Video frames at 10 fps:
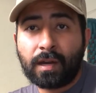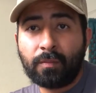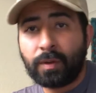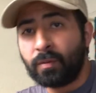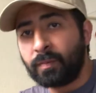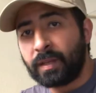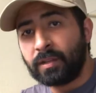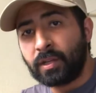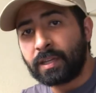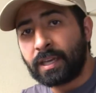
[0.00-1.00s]
we will be
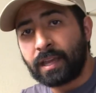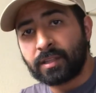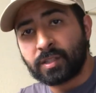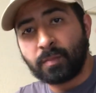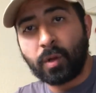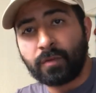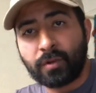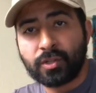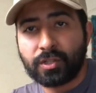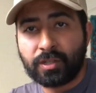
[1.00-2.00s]
looking at the smaller
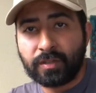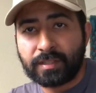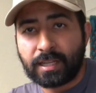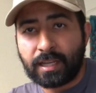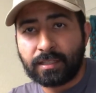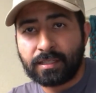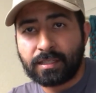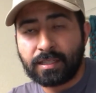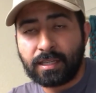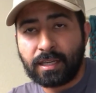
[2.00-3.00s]
version of those
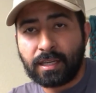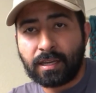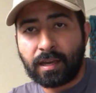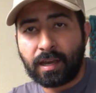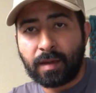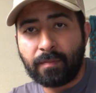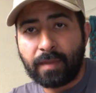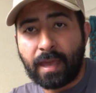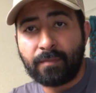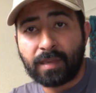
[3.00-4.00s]
Daytons, the
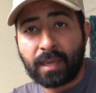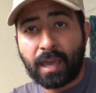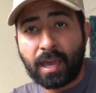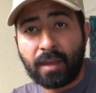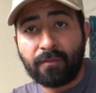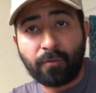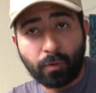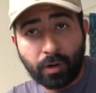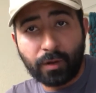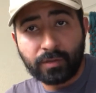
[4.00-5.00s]

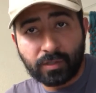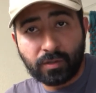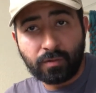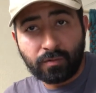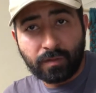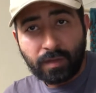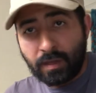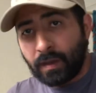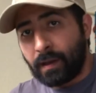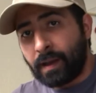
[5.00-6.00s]
MK402,
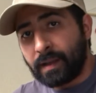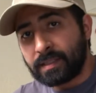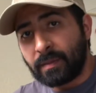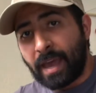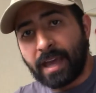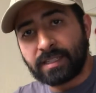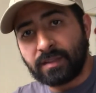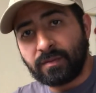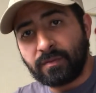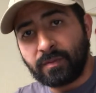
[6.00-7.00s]
some active